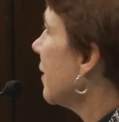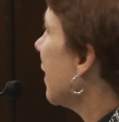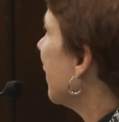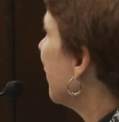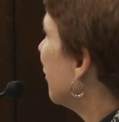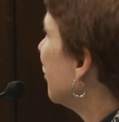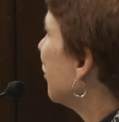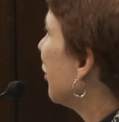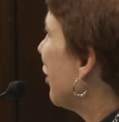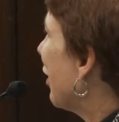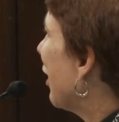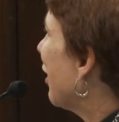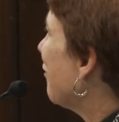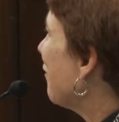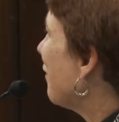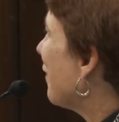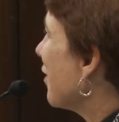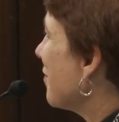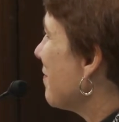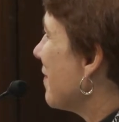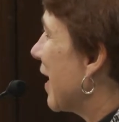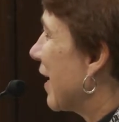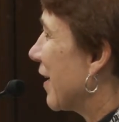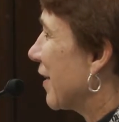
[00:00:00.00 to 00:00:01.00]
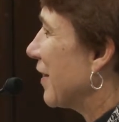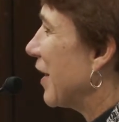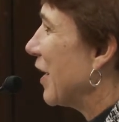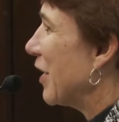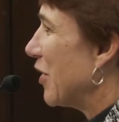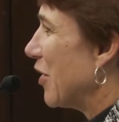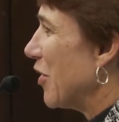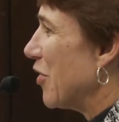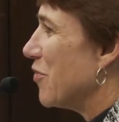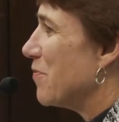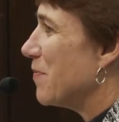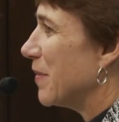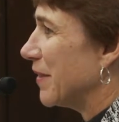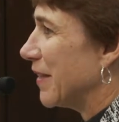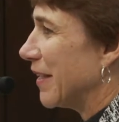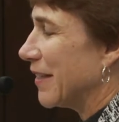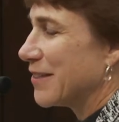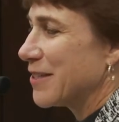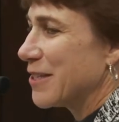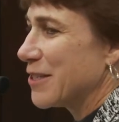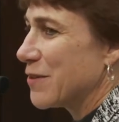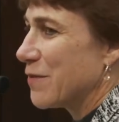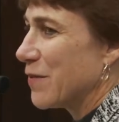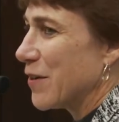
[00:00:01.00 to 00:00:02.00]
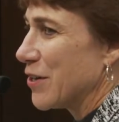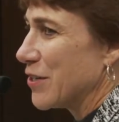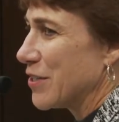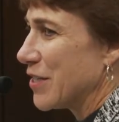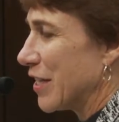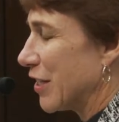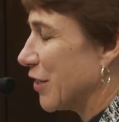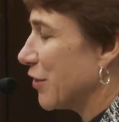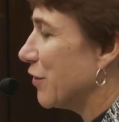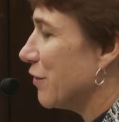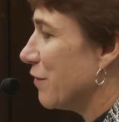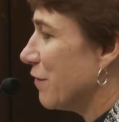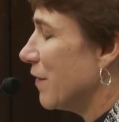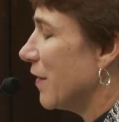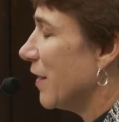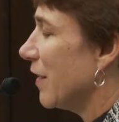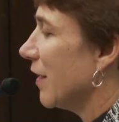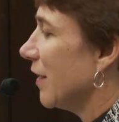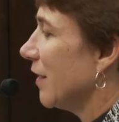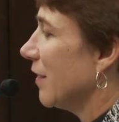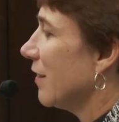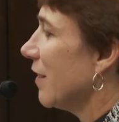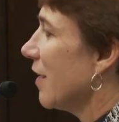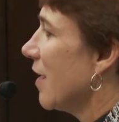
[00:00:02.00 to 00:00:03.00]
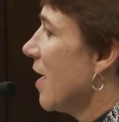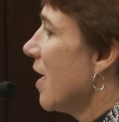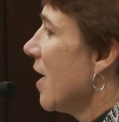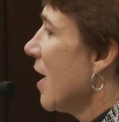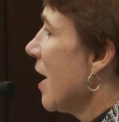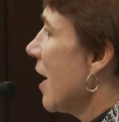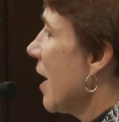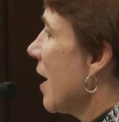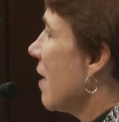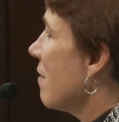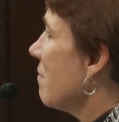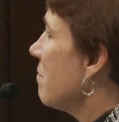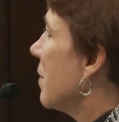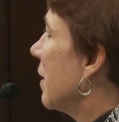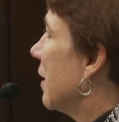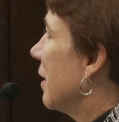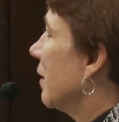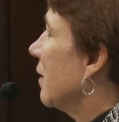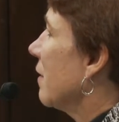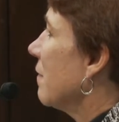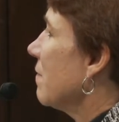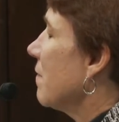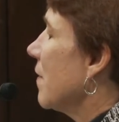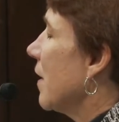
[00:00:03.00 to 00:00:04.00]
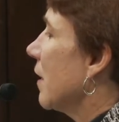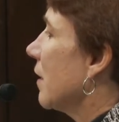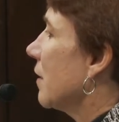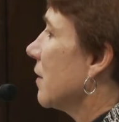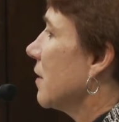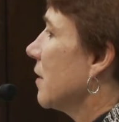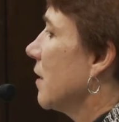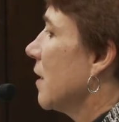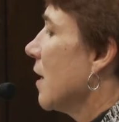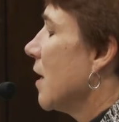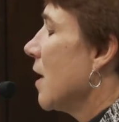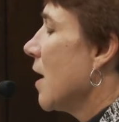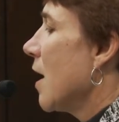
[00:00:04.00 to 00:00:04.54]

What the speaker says: I don't know how far back they go, but that's as far as I could find, have been in effect.